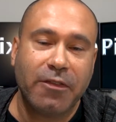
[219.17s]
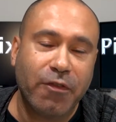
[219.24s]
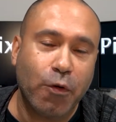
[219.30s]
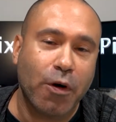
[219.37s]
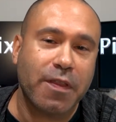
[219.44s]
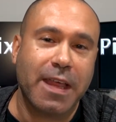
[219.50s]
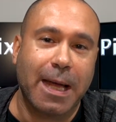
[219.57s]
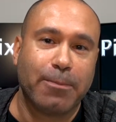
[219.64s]

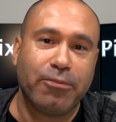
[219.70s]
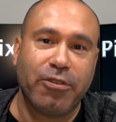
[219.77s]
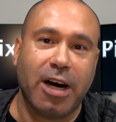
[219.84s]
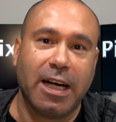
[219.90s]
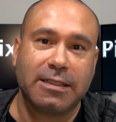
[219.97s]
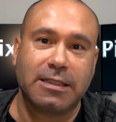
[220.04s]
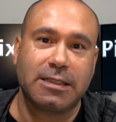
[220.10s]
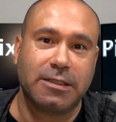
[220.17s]
for that
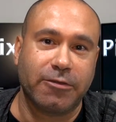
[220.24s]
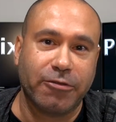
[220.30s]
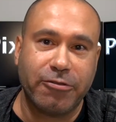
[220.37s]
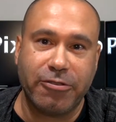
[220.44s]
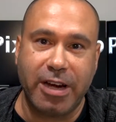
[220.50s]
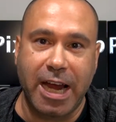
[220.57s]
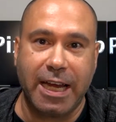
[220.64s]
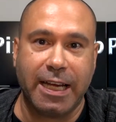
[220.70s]
process of
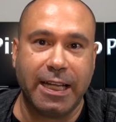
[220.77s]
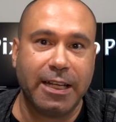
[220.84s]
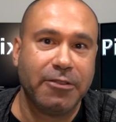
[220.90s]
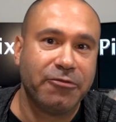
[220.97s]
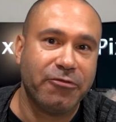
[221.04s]
creating Creating,